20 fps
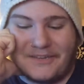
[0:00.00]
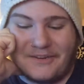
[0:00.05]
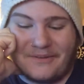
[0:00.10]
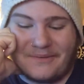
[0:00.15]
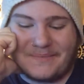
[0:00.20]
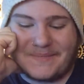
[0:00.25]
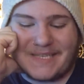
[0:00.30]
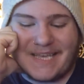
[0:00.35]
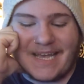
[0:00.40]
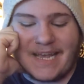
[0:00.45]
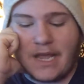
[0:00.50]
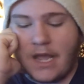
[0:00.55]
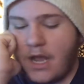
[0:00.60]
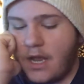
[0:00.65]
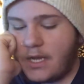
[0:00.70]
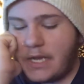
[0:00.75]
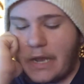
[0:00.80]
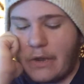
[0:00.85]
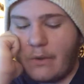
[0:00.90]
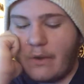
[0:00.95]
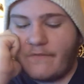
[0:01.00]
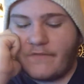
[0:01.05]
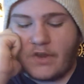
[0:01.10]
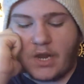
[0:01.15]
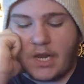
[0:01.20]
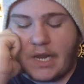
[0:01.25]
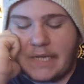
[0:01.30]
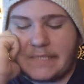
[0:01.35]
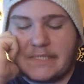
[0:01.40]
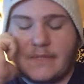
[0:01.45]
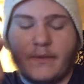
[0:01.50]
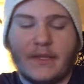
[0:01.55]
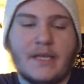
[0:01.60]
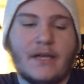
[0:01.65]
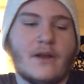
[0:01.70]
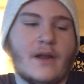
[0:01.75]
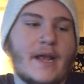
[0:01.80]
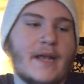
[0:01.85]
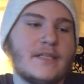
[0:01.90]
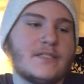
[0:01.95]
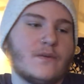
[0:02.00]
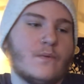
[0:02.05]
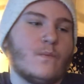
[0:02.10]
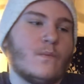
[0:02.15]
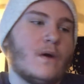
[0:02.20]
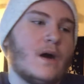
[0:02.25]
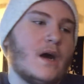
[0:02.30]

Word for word: you know what I'm saying? Now, whoever you're connecting with here, Ace of